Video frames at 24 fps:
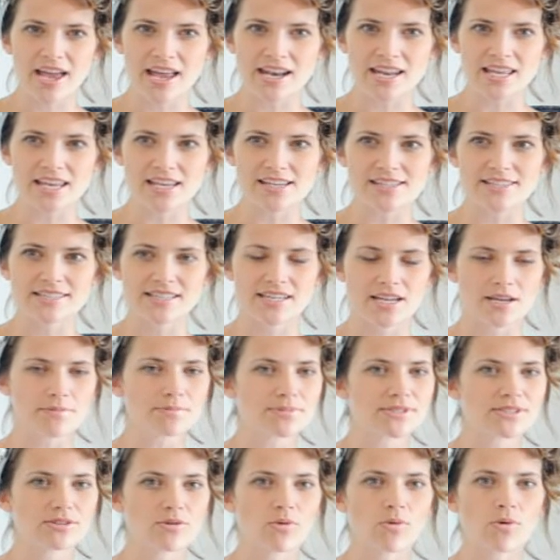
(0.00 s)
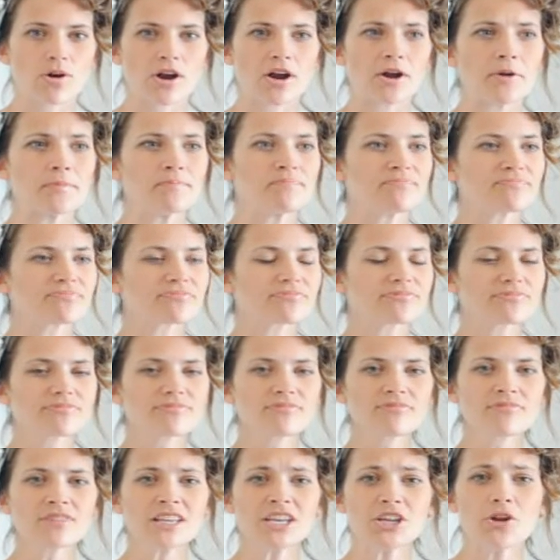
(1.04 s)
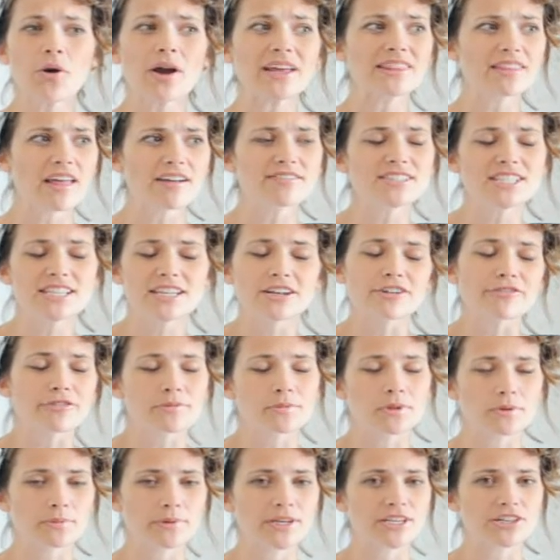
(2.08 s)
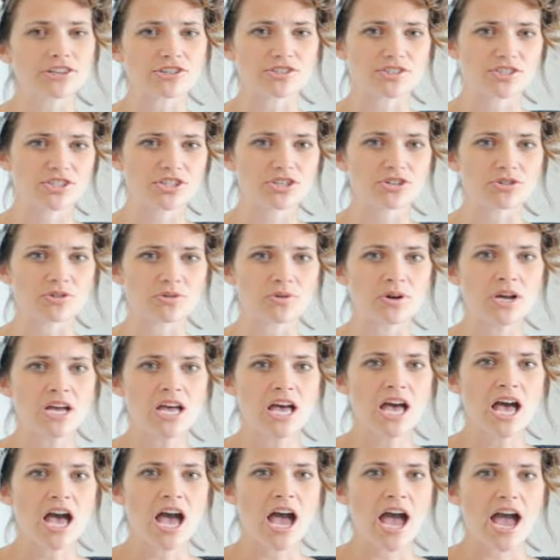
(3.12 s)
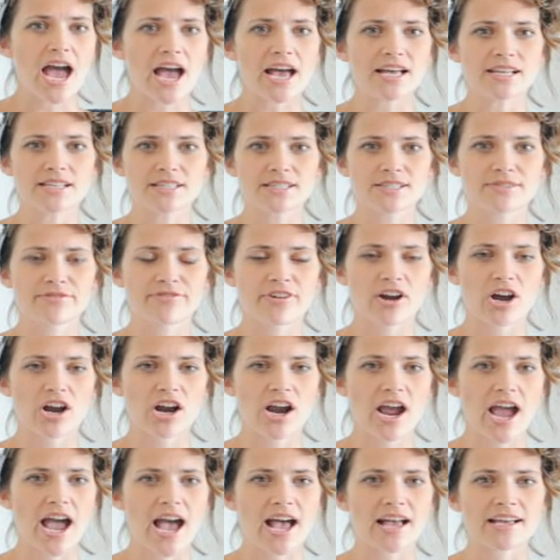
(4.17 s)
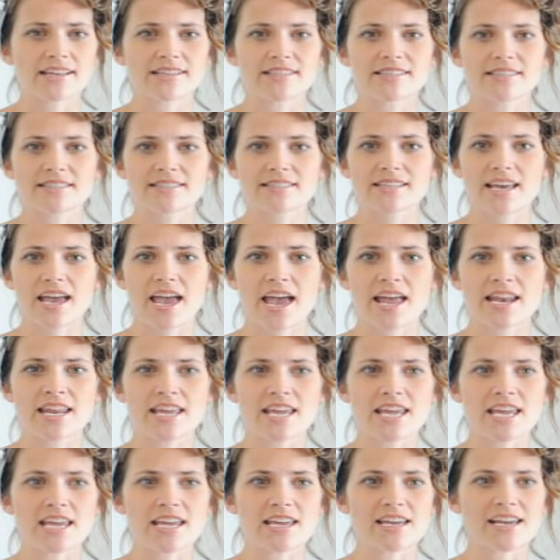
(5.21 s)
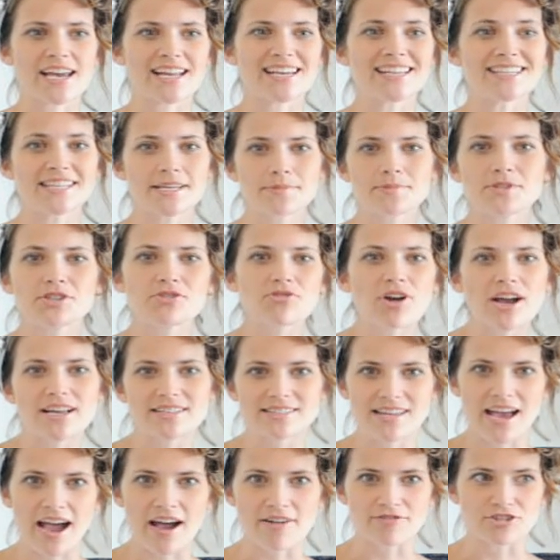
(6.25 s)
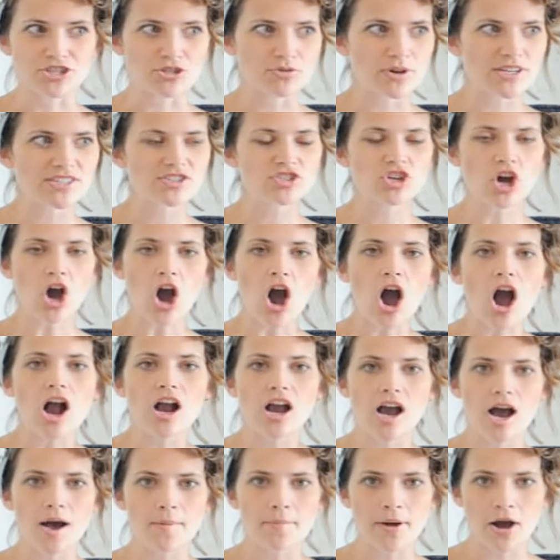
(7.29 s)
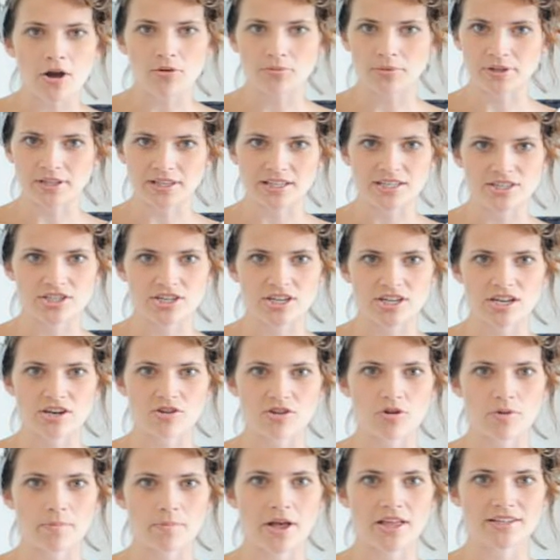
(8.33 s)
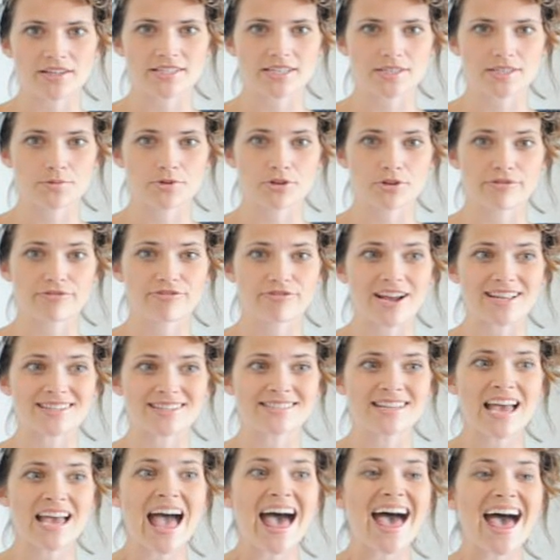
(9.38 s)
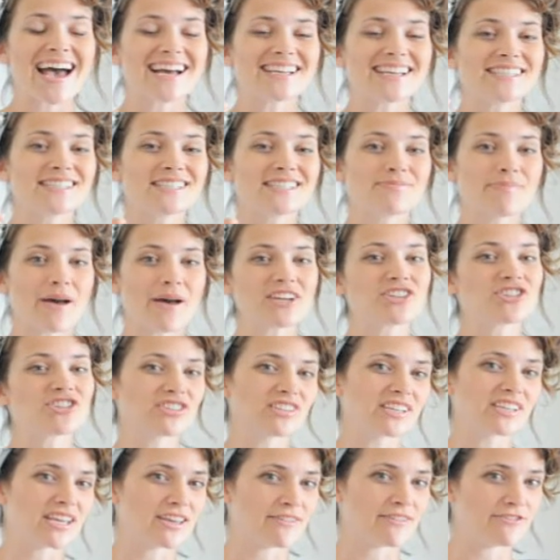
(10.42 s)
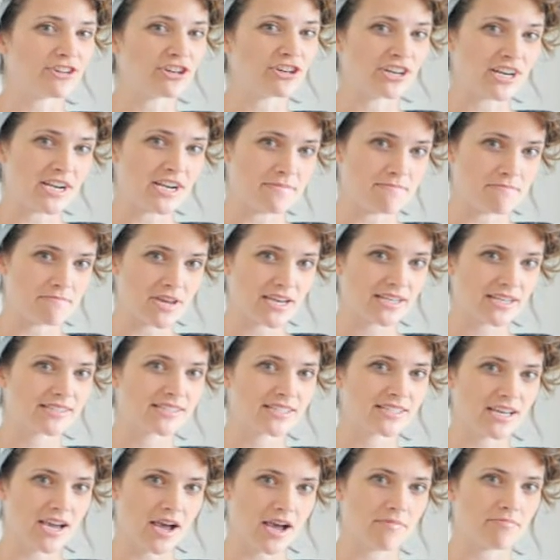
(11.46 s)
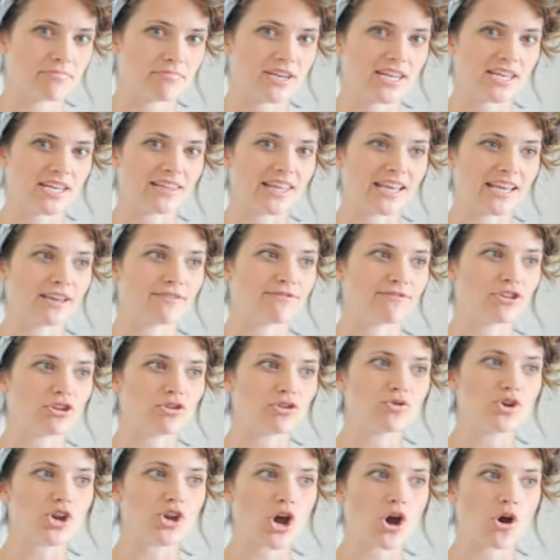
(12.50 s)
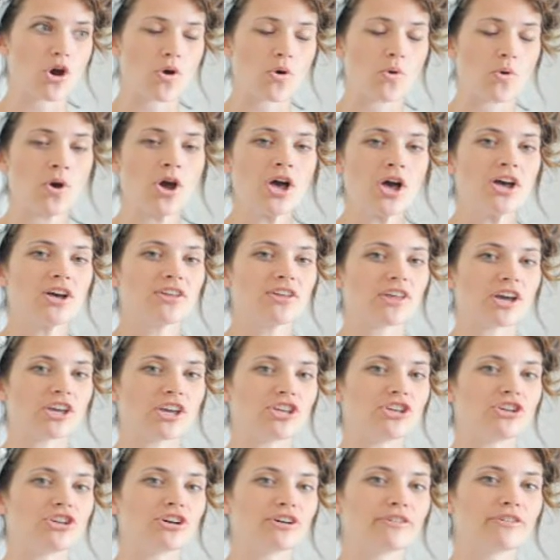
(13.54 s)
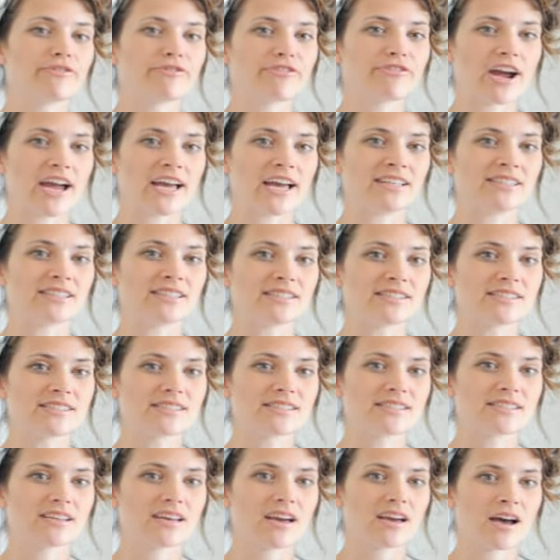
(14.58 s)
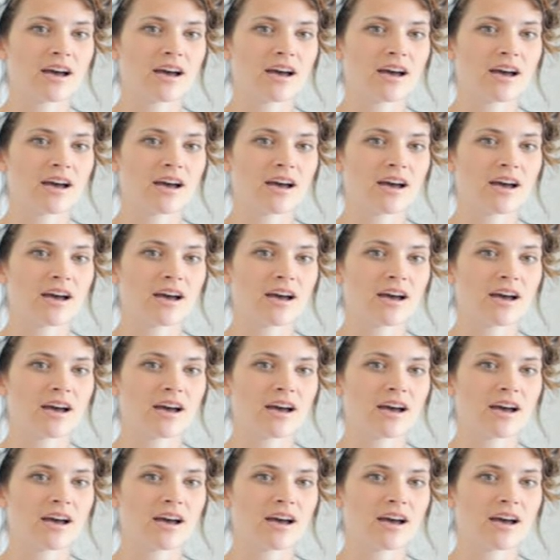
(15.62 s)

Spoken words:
any tips, or, I'd love to hear from the readers too, as far as any tips you guys have. Do you guys talk about religion or politics with your friends, especially if you're in mixed company? Like if you know that your friends